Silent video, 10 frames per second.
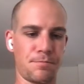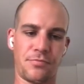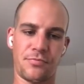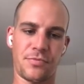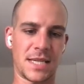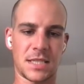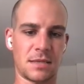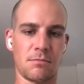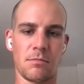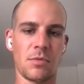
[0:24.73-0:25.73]
That's
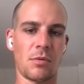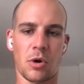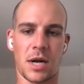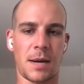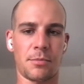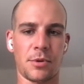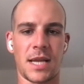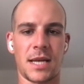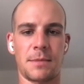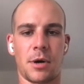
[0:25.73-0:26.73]
the more
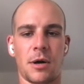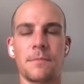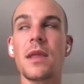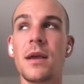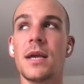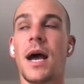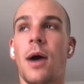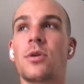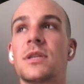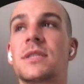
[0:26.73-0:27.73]
complicated part. I
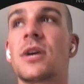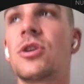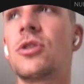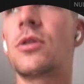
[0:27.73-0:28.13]
wanted to tell you the